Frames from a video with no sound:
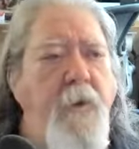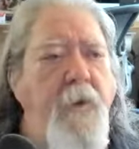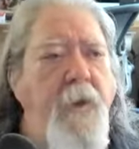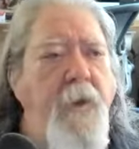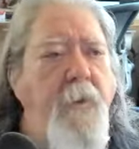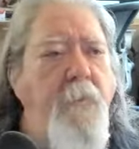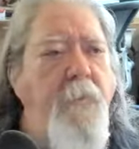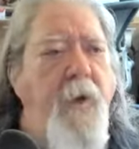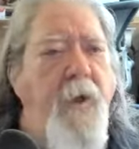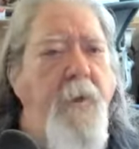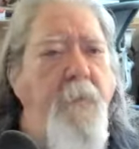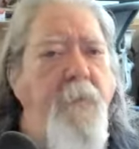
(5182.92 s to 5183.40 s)

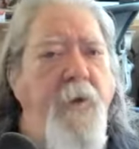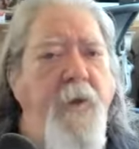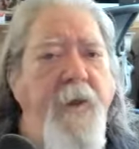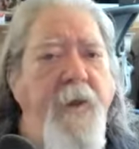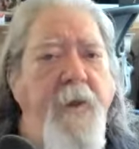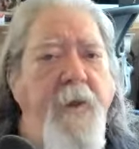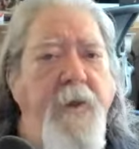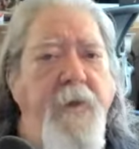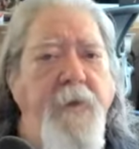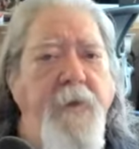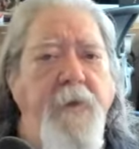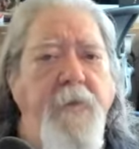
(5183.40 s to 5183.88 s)
and my
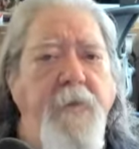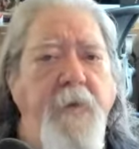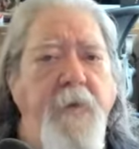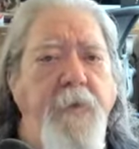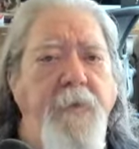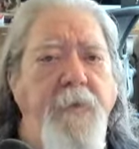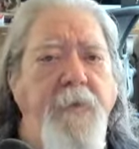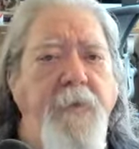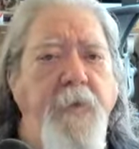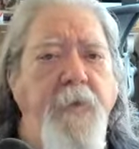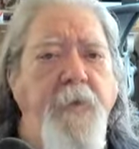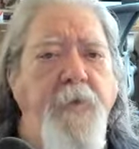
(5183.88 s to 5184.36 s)
plans for the
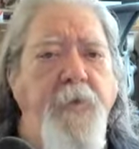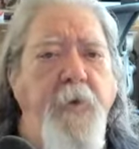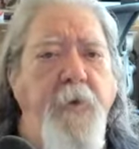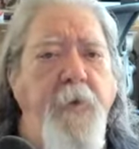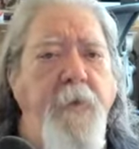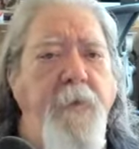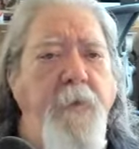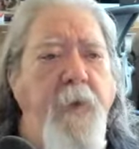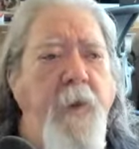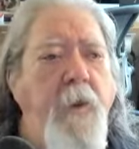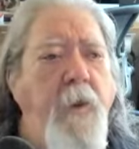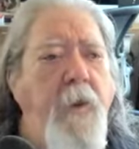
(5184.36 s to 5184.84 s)

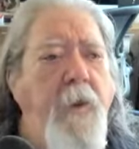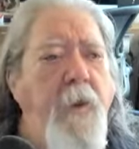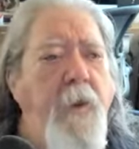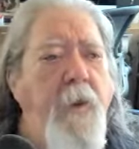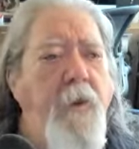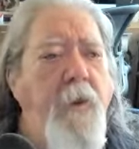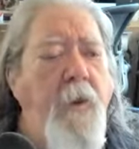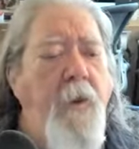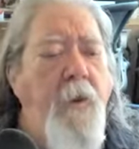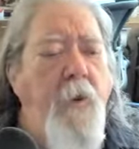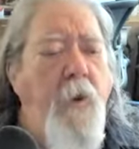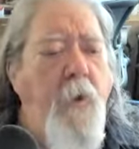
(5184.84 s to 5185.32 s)
future.
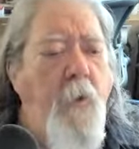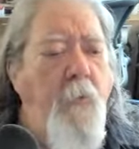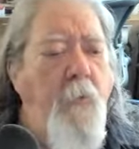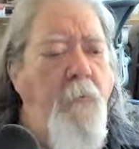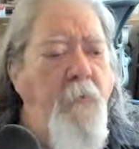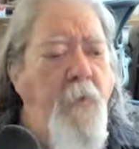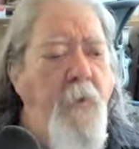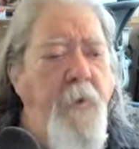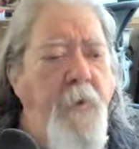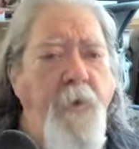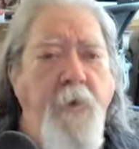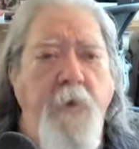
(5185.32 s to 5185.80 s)

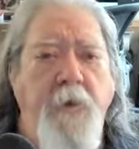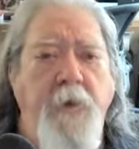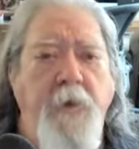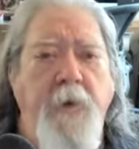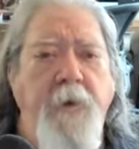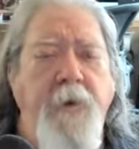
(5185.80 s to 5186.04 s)
Hopefully you'll